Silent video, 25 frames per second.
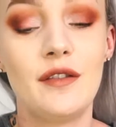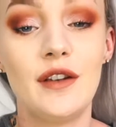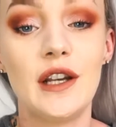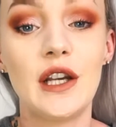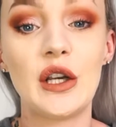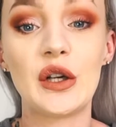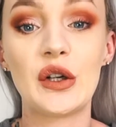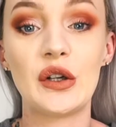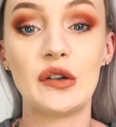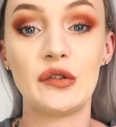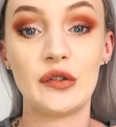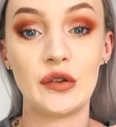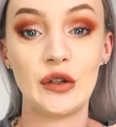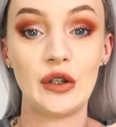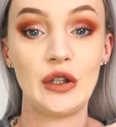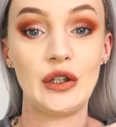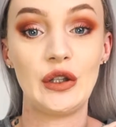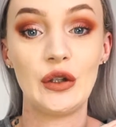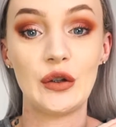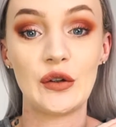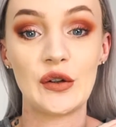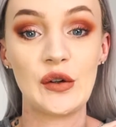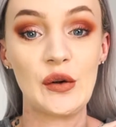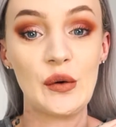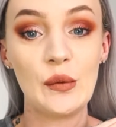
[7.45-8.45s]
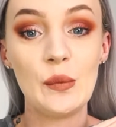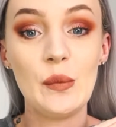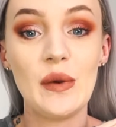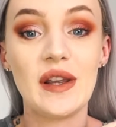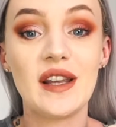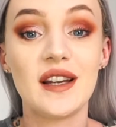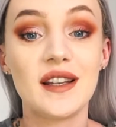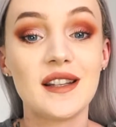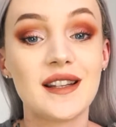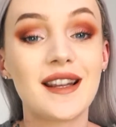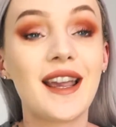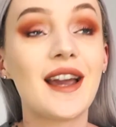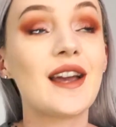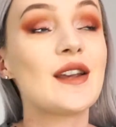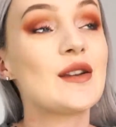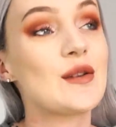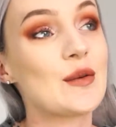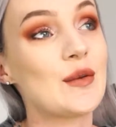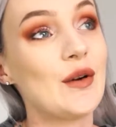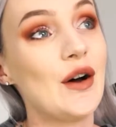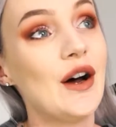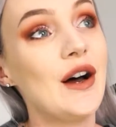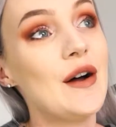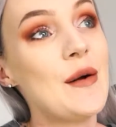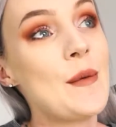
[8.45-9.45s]
video for you all because guess
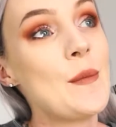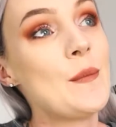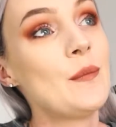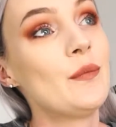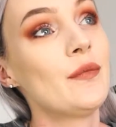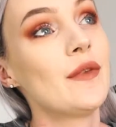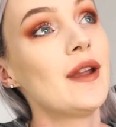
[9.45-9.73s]
what?